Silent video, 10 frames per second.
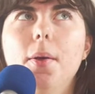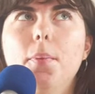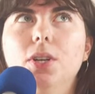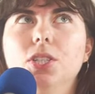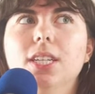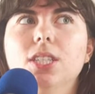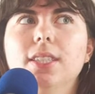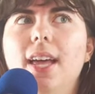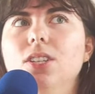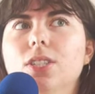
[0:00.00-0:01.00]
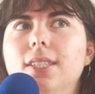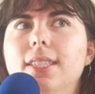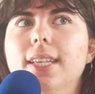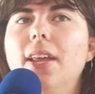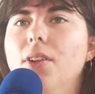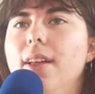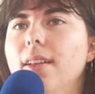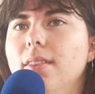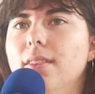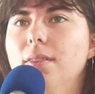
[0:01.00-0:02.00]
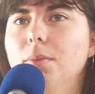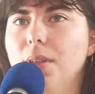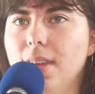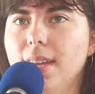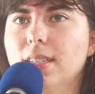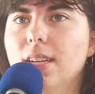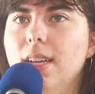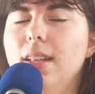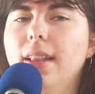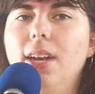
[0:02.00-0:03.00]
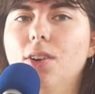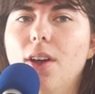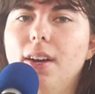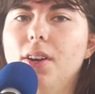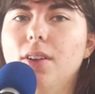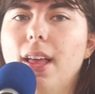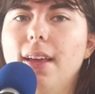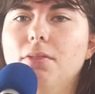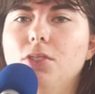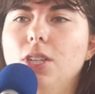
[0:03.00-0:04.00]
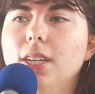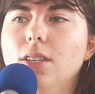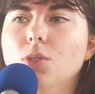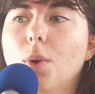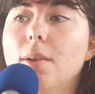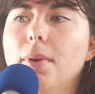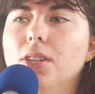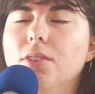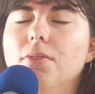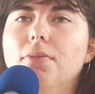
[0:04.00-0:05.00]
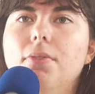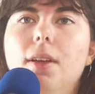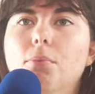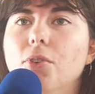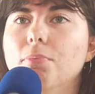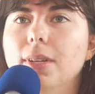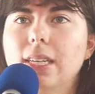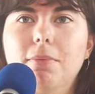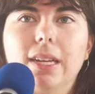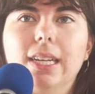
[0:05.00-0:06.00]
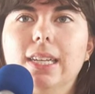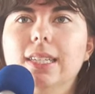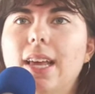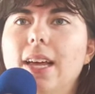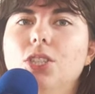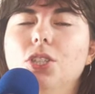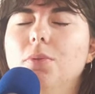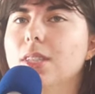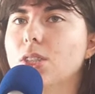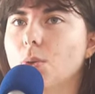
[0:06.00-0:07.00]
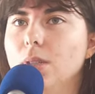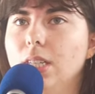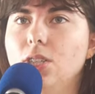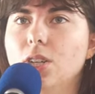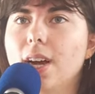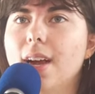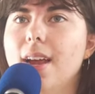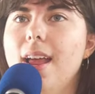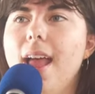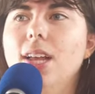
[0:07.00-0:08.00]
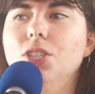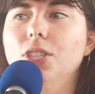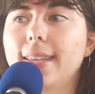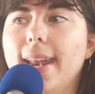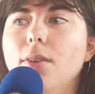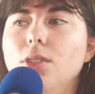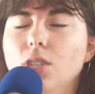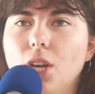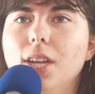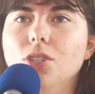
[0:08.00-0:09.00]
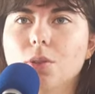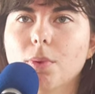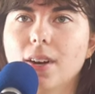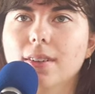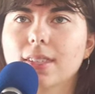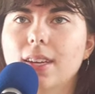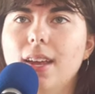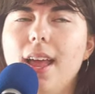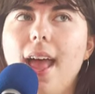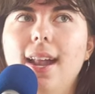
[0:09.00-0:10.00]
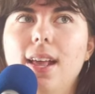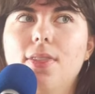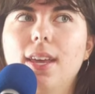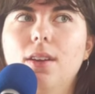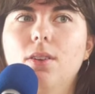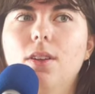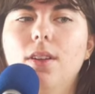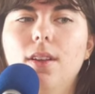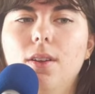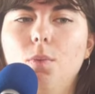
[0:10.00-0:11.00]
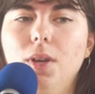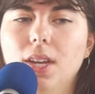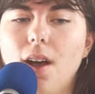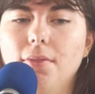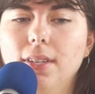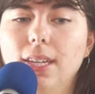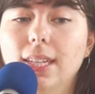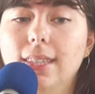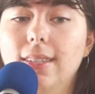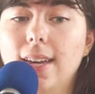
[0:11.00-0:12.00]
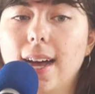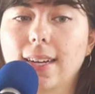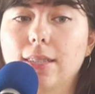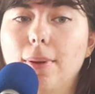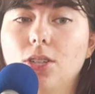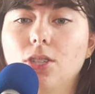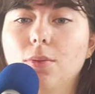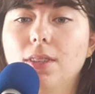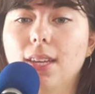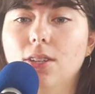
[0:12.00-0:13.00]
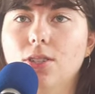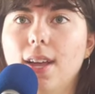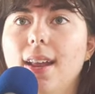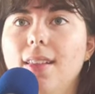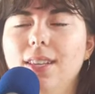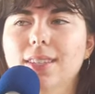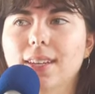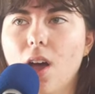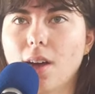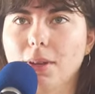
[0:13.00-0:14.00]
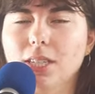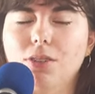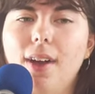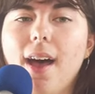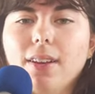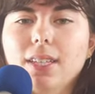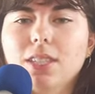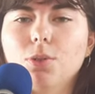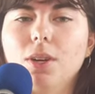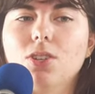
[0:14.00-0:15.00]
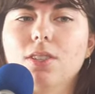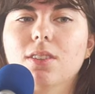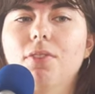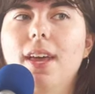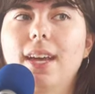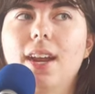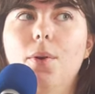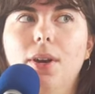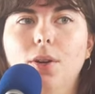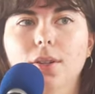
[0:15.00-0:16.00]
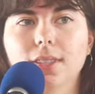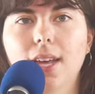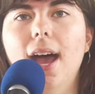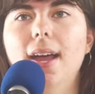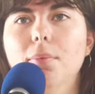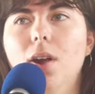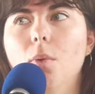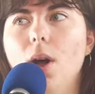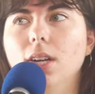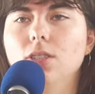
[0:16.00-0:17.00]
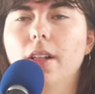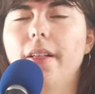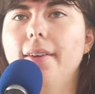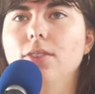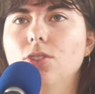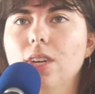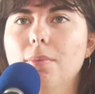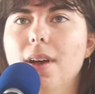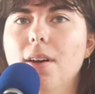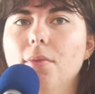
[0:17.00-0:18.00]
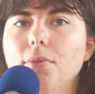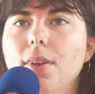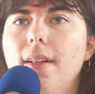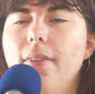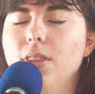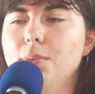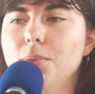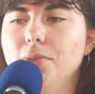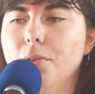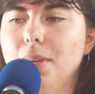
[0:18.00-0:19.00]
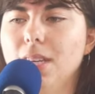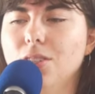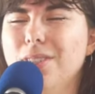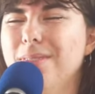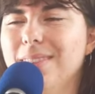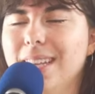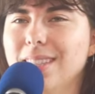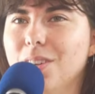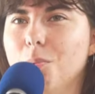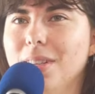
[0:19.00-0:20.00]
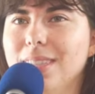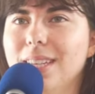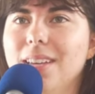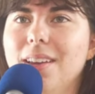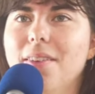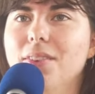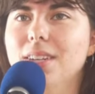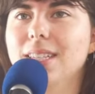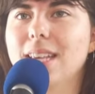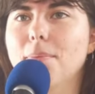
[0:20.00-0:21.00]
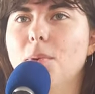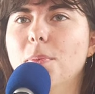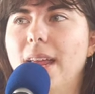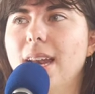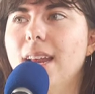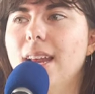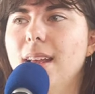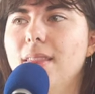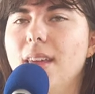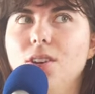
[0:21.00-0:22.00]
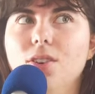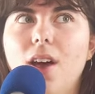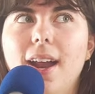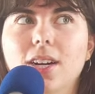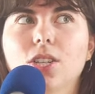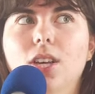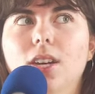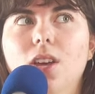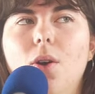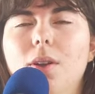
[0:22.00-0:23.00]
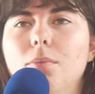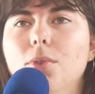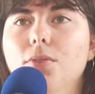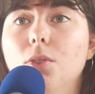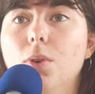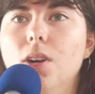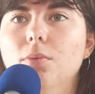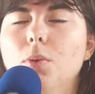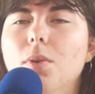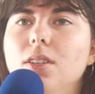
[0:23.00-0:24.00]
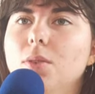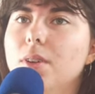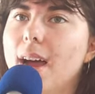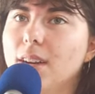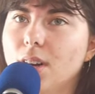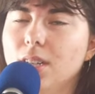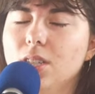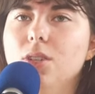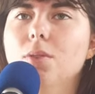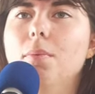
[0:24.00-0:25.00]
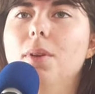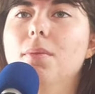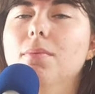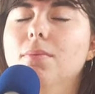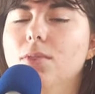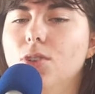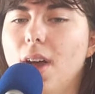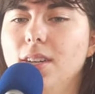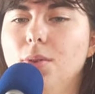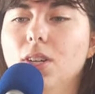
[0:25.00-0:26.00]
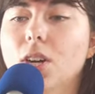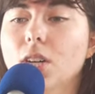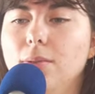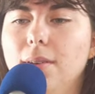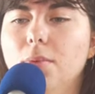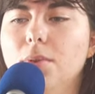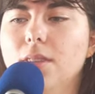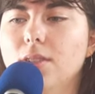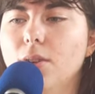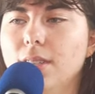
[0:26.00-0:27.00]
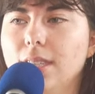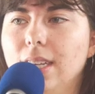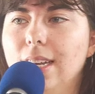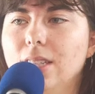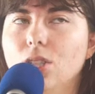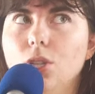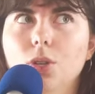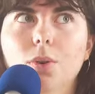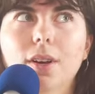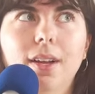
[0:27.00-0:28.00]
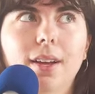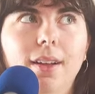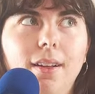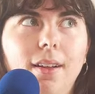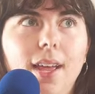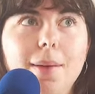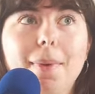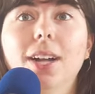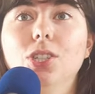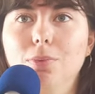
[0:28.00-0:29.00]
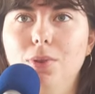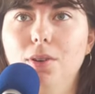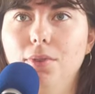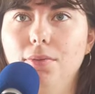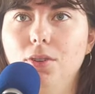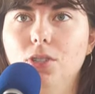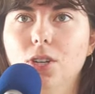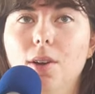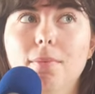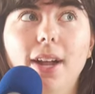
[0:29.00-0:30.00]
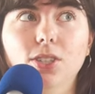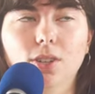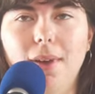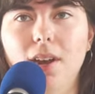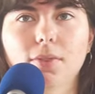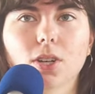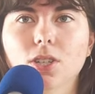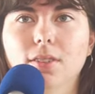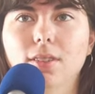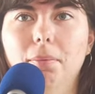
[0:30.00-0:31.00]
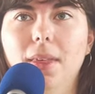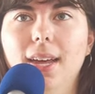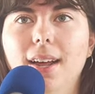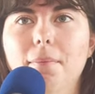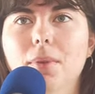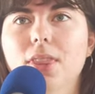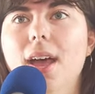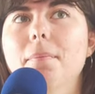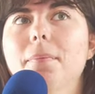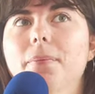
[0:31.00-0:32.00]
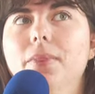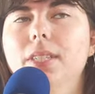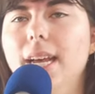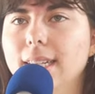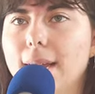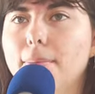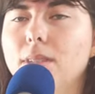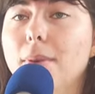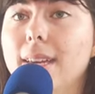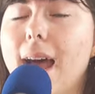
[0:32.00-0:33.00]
But she didn't then just settle with it. Later on in her life, she joined a bunch of improvement committees and she was a school teacher and she set out to change the world. Mm-hmm. And I think we can often get stuck, especially with the internet and these like augmented reality situations of like, I don't want to go outside, but I'll watch the live stream of this beautiful beach. That's a little bit silly of an example, but then you're not actually going to go and improve the world. But what you and I tried to do and what we try to encourage people with the Solacene is to imagine a beautiful future, imagine a better version of something, but then take steps to make it